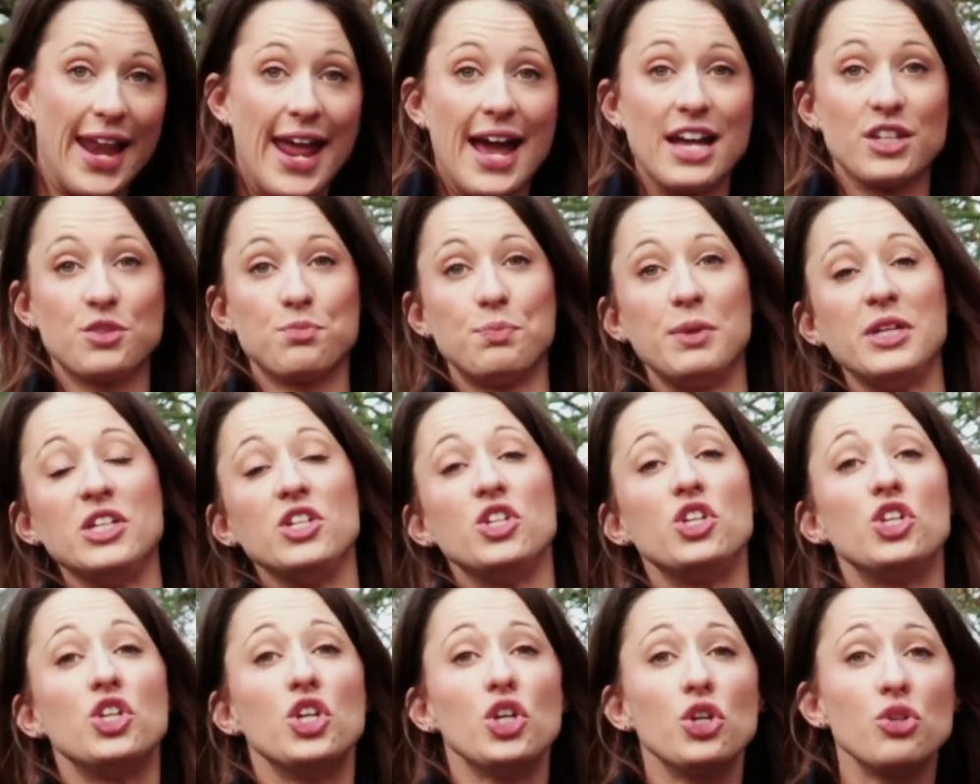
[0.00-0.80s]
and has been
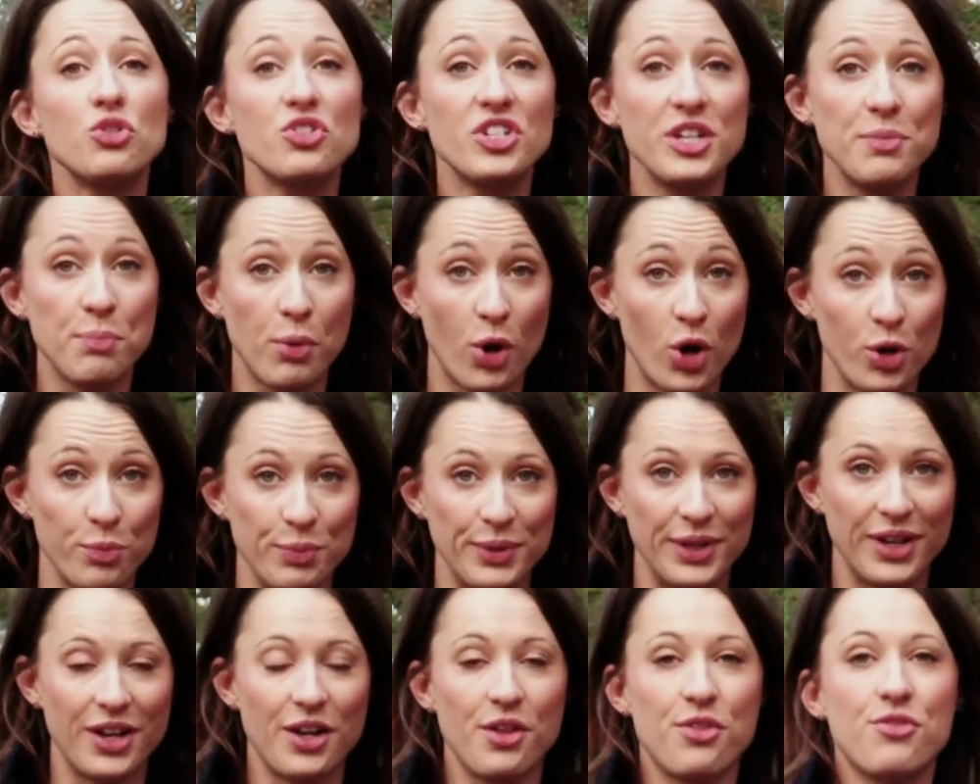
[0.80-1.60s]
hugely
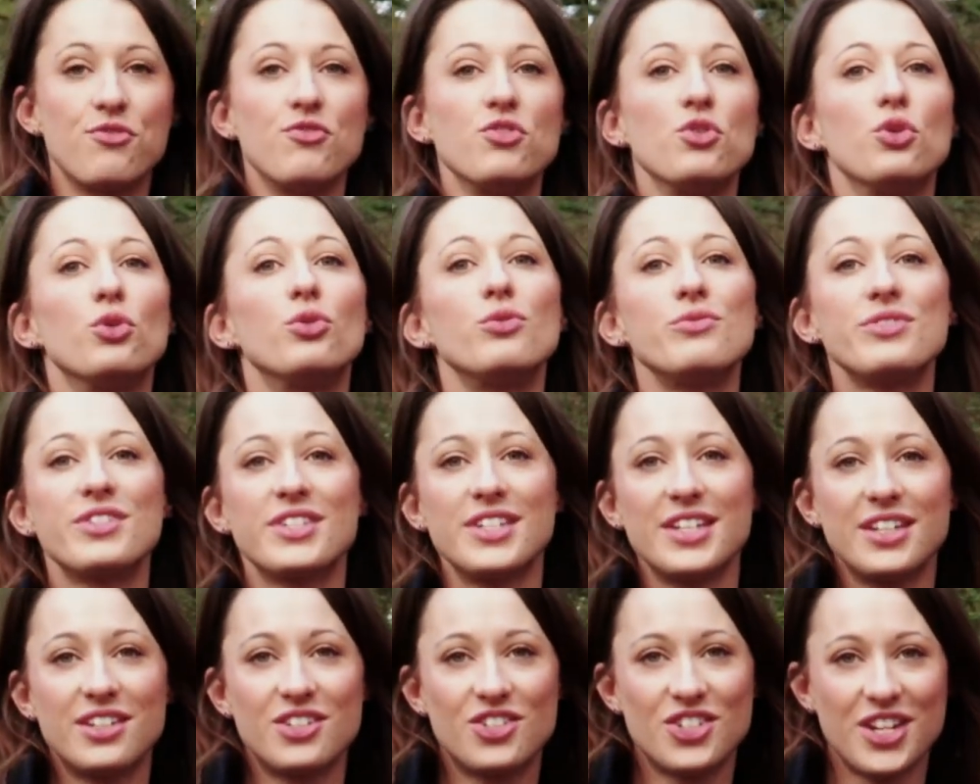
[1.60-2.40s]
popular through all
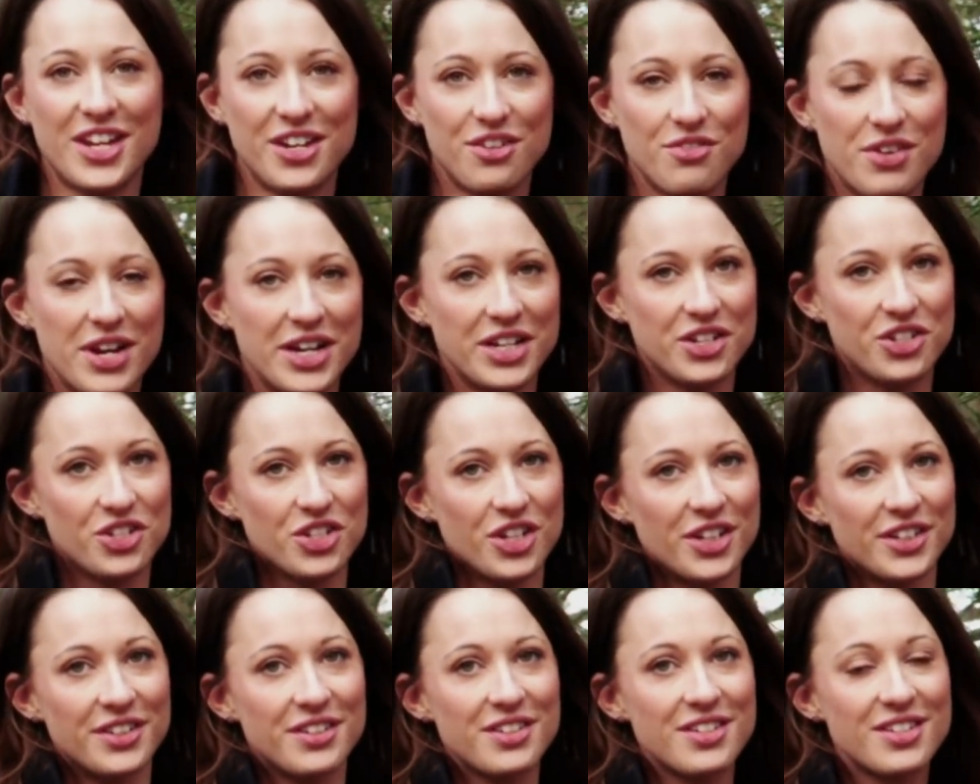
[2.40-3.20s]
6
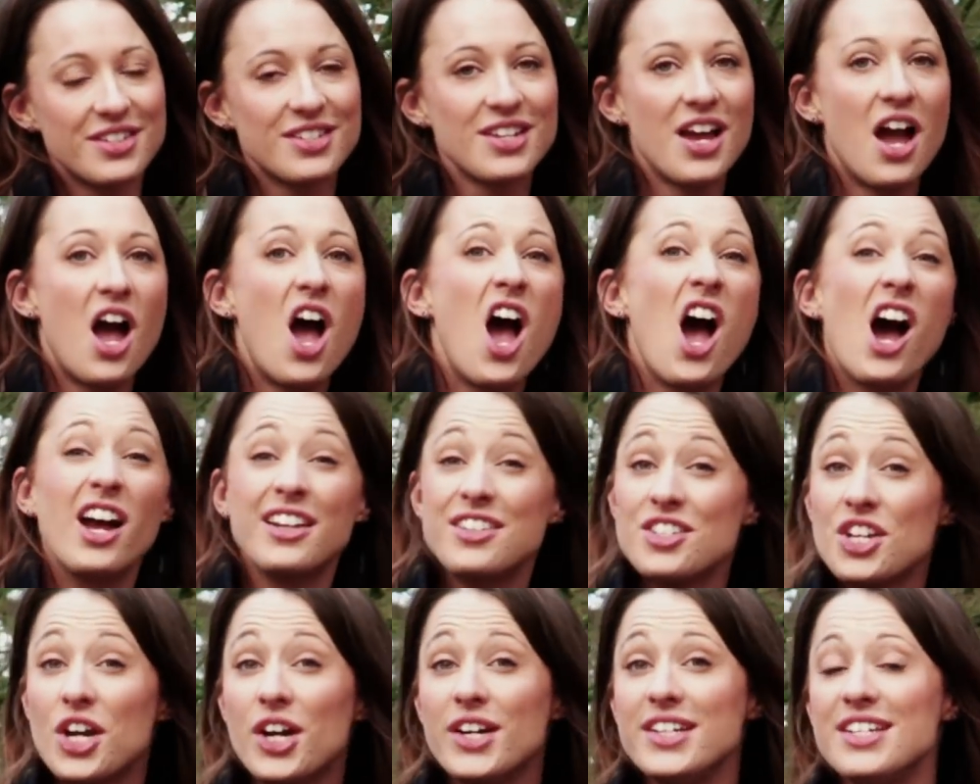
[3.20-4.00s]
generations. A
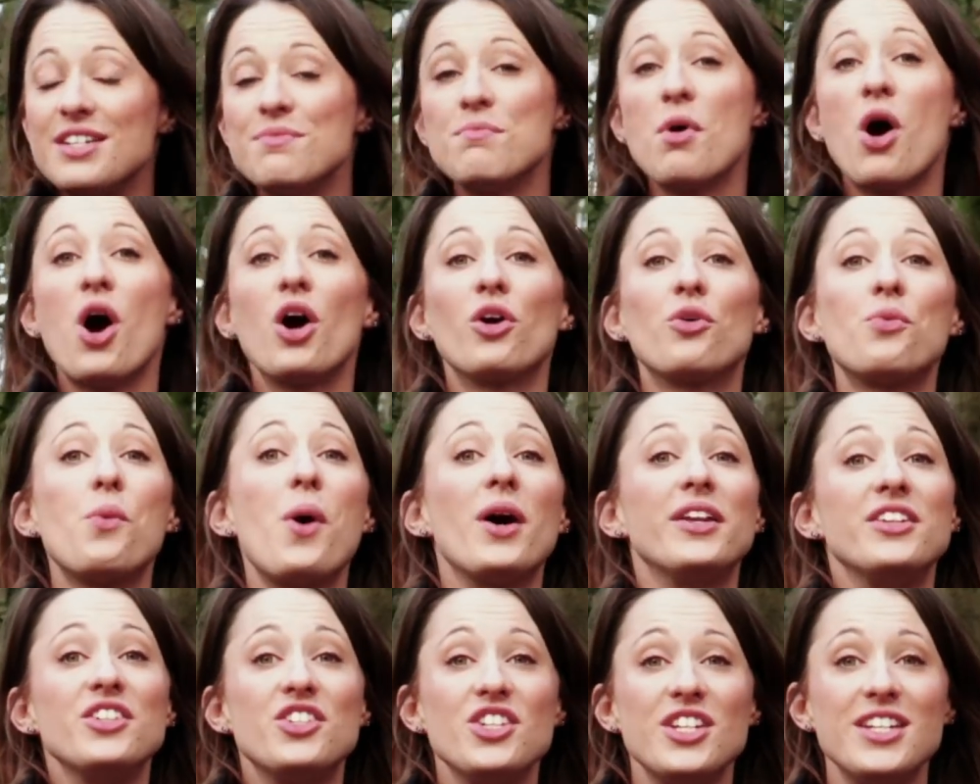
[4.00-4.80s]
tidy Mark
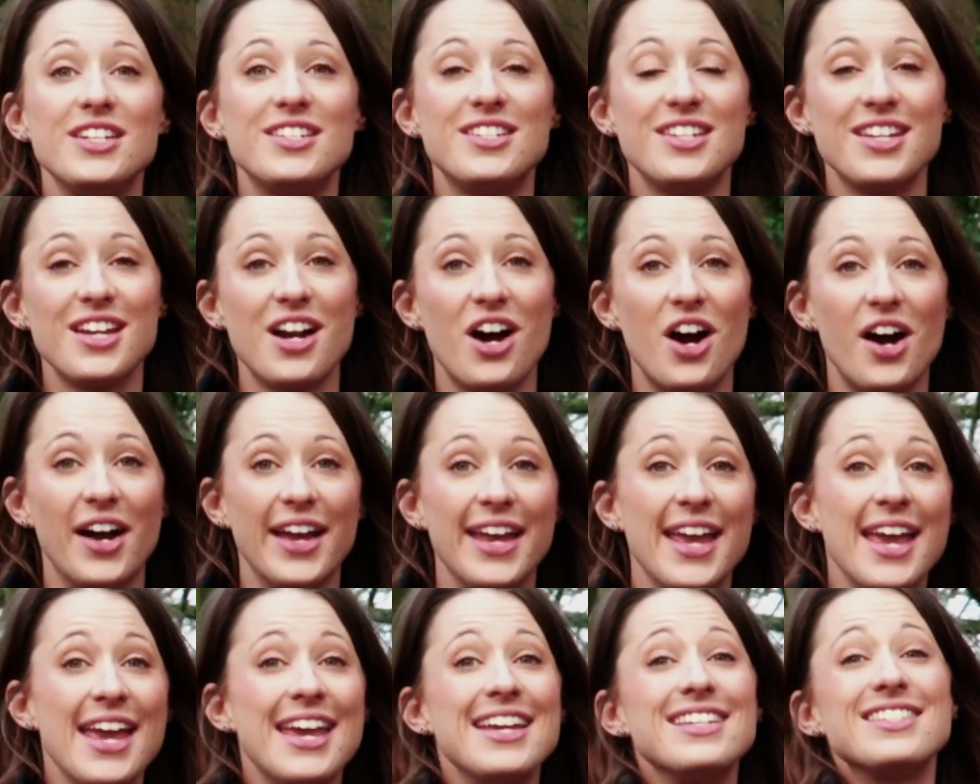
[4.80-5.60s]
1
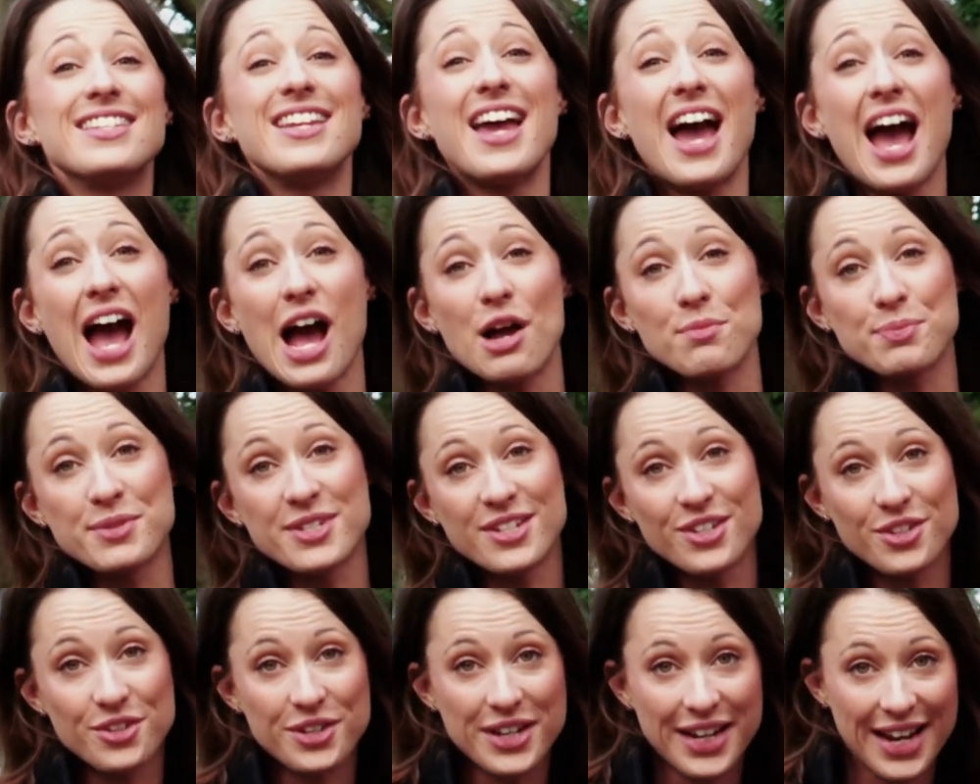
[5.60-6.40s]
GTI is an
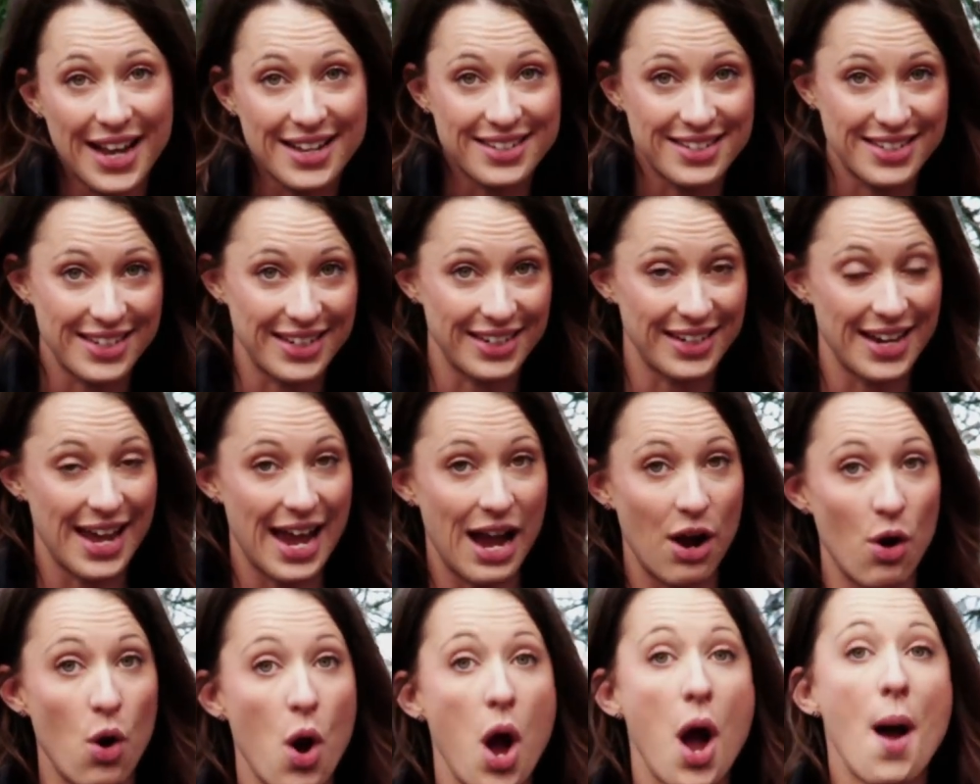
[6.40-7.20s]
absolute classic
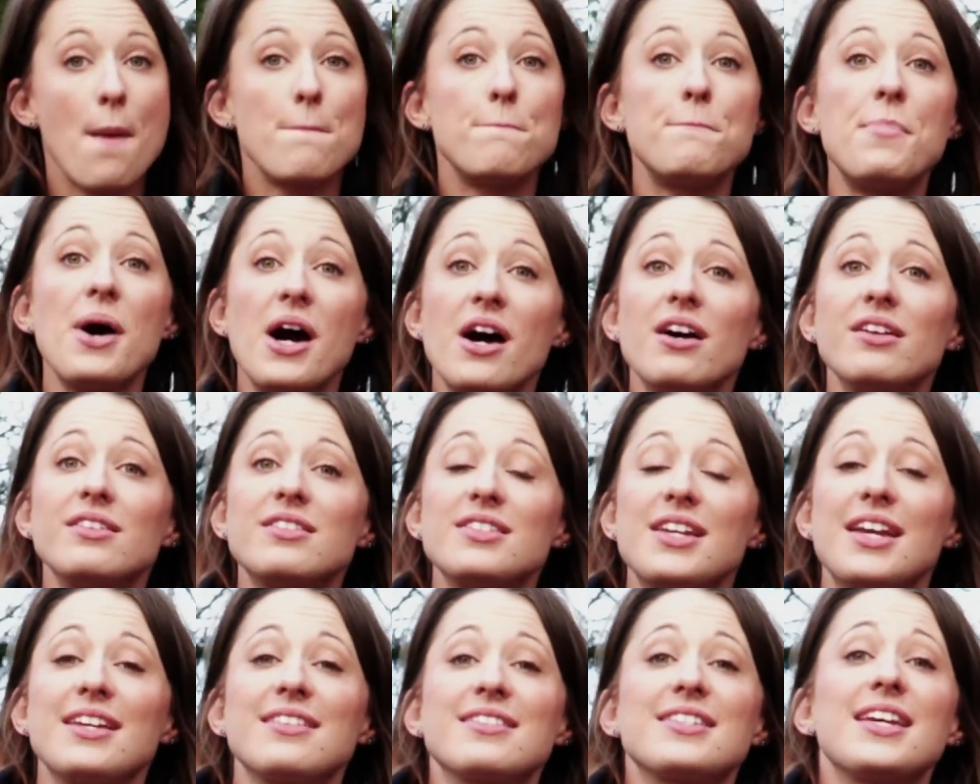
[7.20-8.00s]
now,
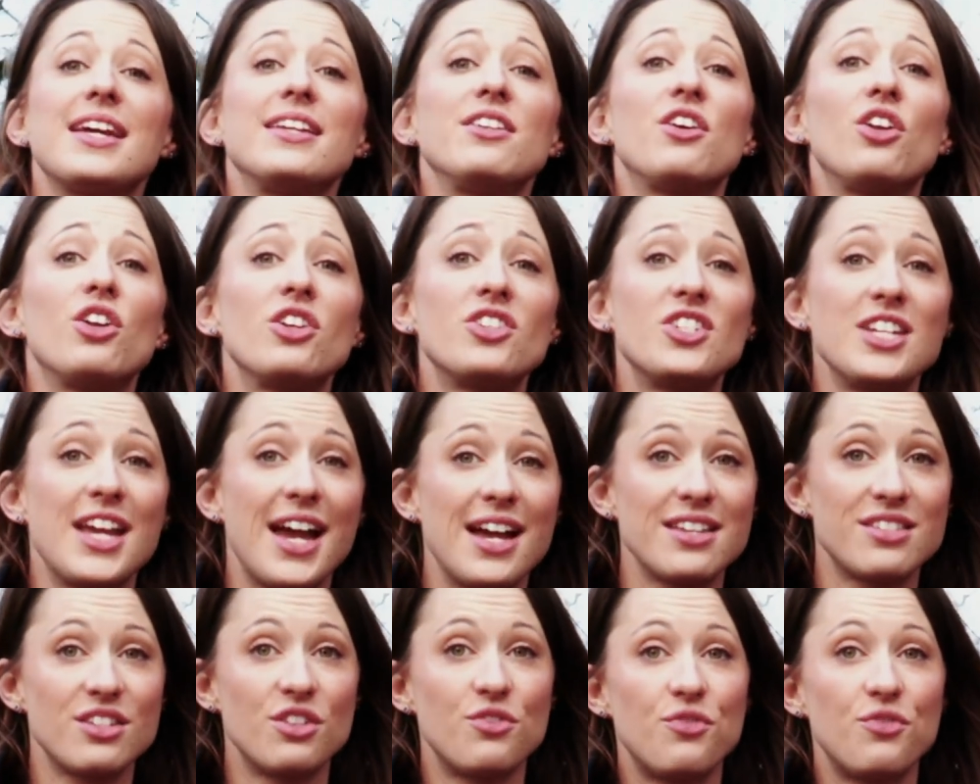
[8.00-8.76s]
but as technology has